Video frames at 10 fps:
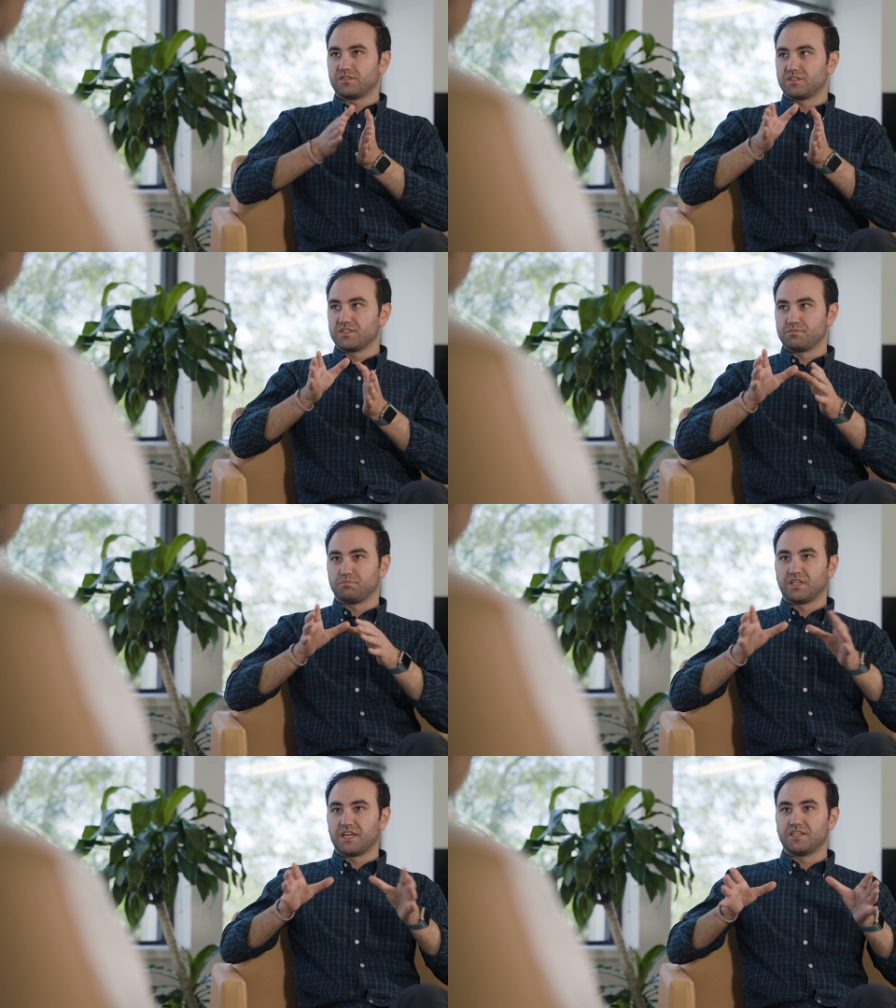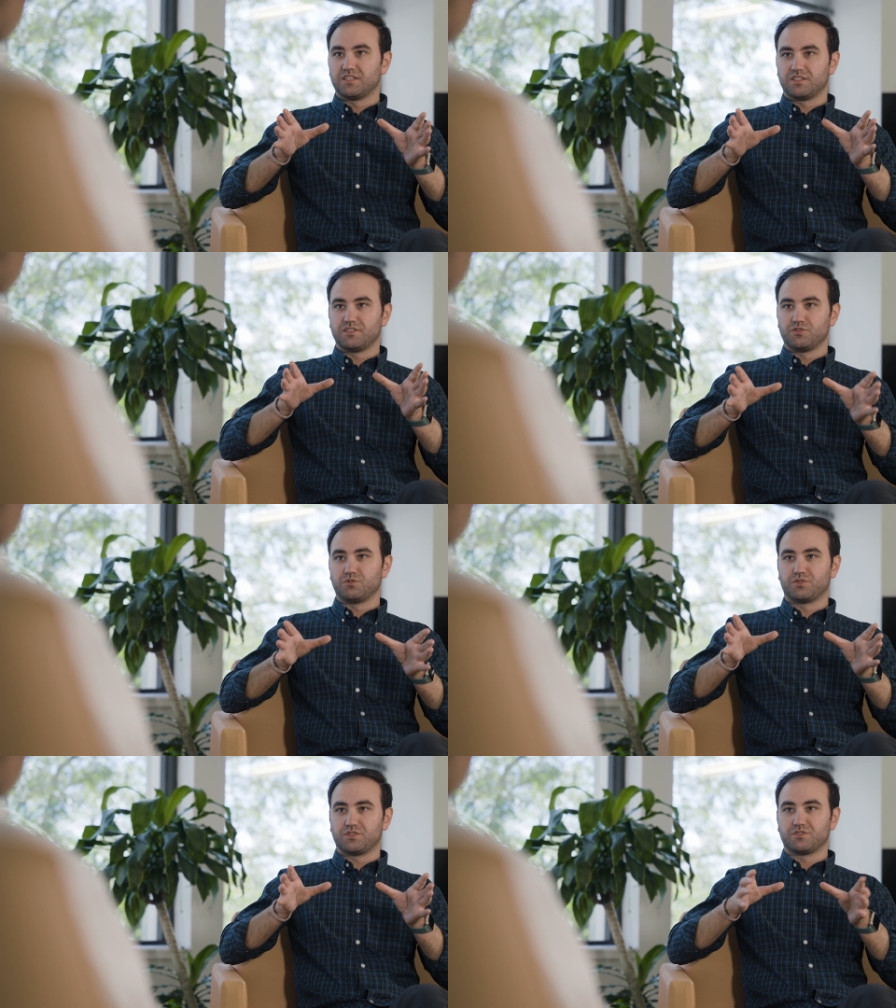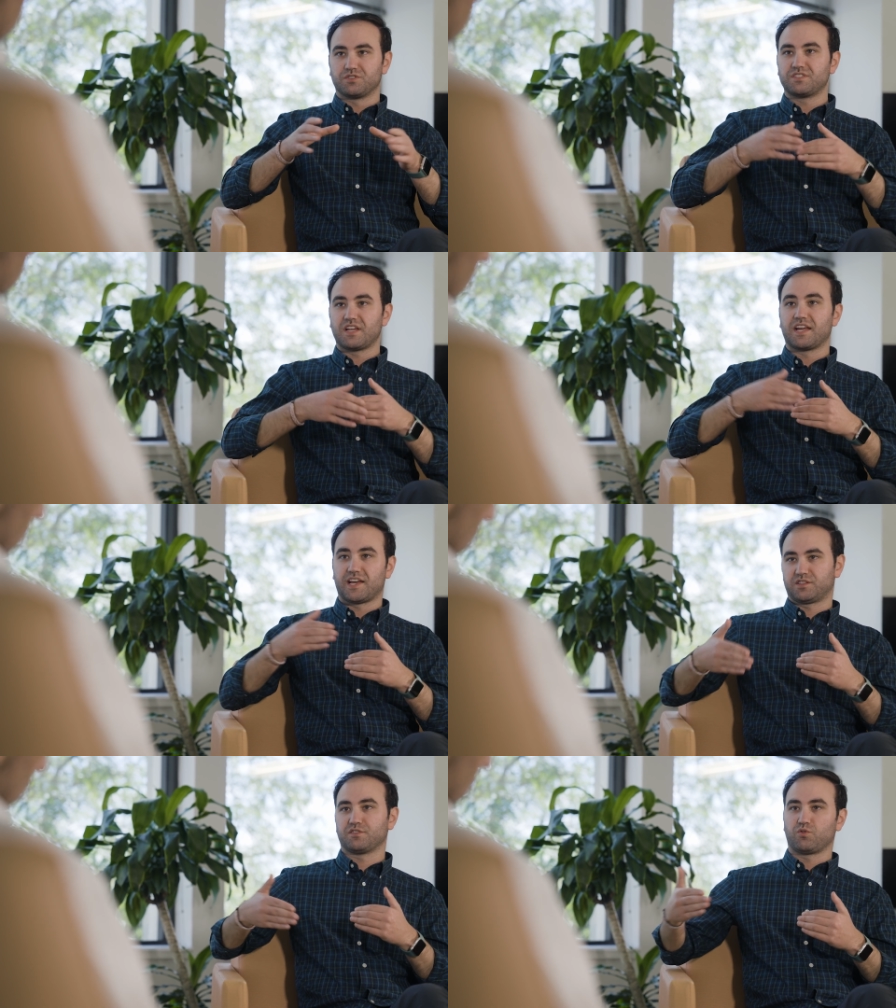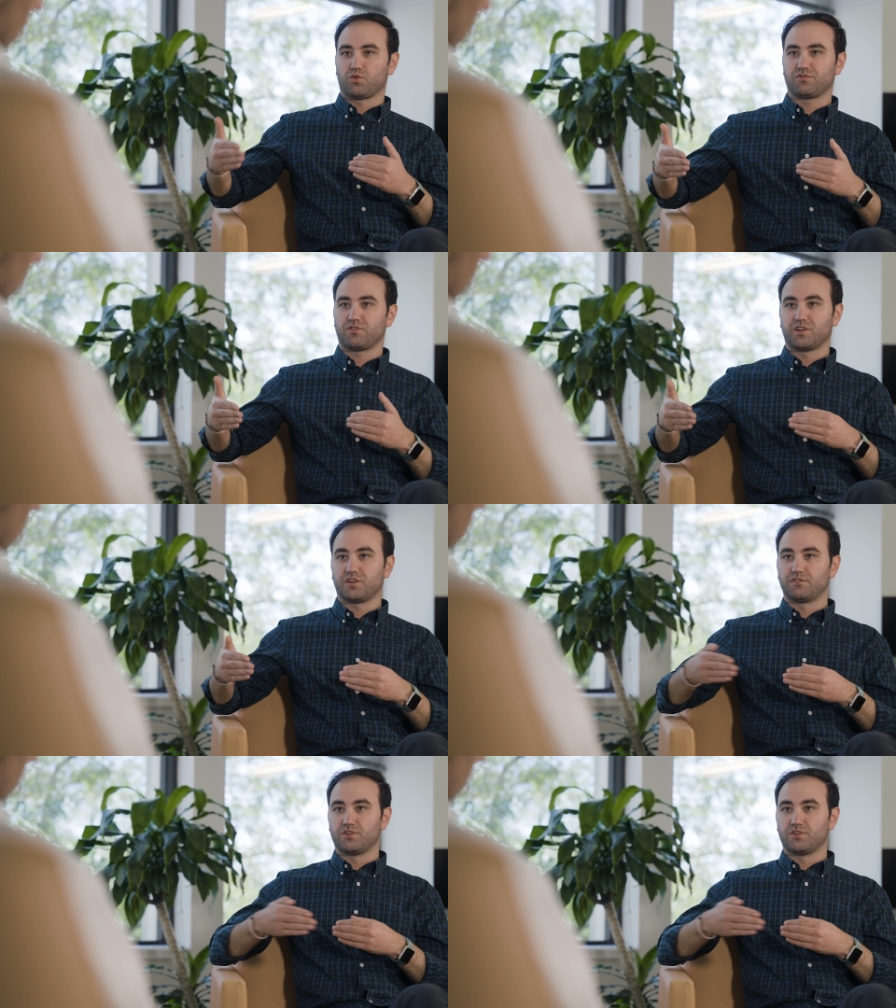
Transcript: does Blend do to stay at the forefront of